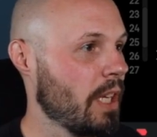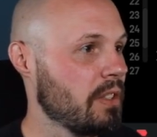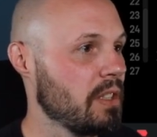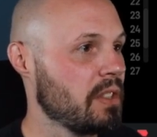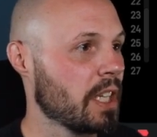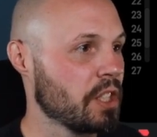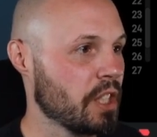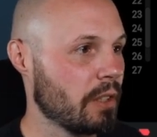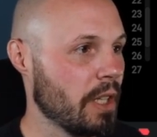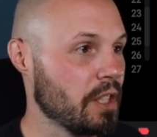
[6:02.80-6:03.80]
SE second
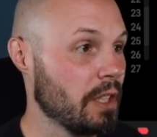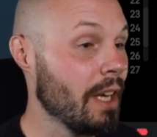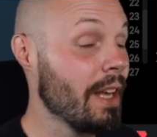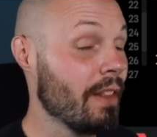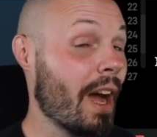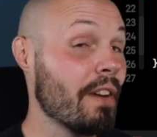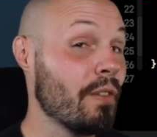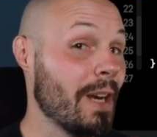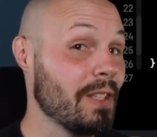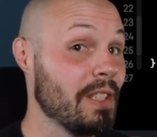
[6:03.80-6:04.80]
generation. The
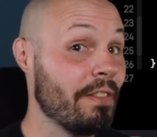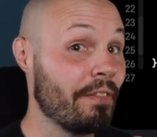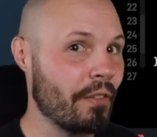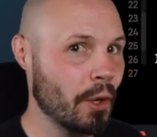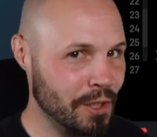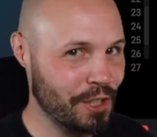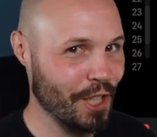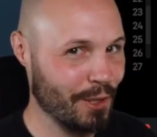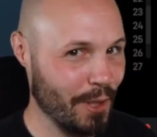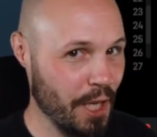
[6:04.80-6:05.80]
iPhone SE first
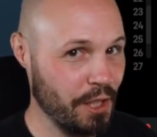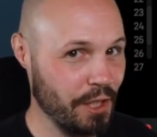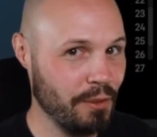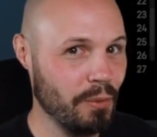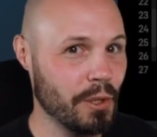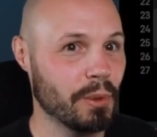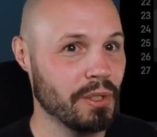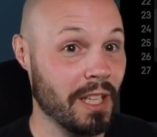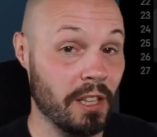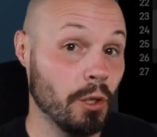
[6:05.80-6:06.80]
generation, which was
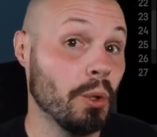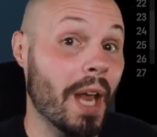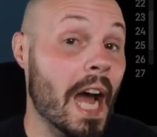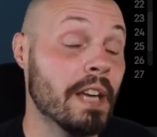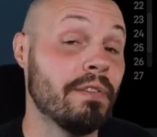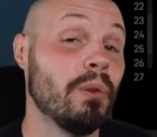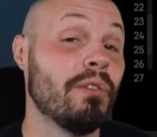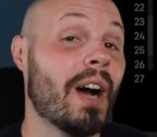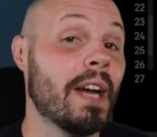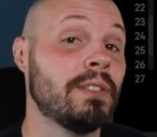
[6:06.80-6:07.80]
like the old iPhone
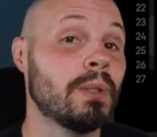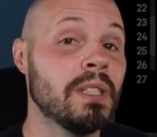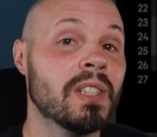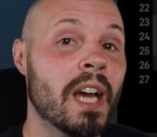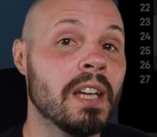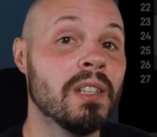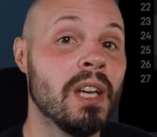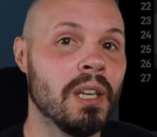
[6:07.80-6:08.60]
5 screen size,